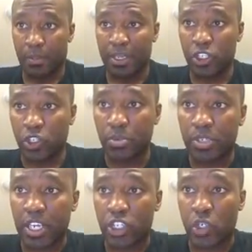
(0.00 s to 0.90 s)
Be
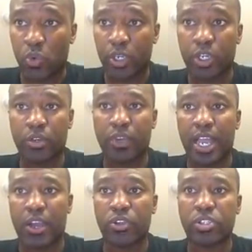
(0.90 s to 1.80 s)
subject to one another
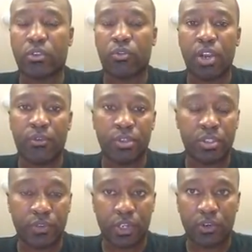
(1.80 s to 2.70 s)
out of reverence
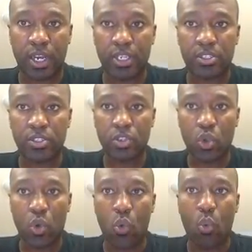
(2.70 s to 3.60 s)
for Christ.
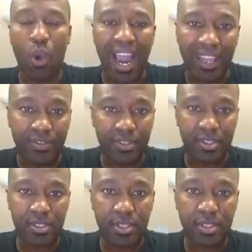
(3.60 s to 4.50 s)

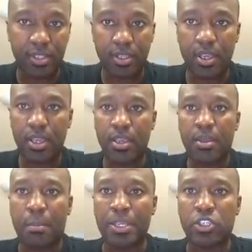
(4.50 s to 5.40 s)
Wives,
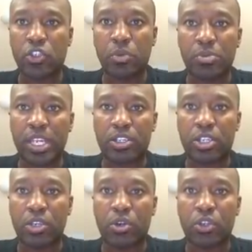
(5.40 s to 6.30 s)
be subject
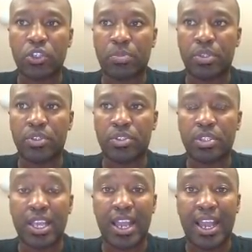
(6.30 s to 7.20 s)
to your husbands
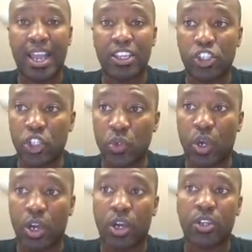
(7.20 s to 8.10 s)
as you
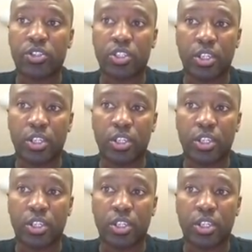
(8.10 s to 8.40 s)
are to the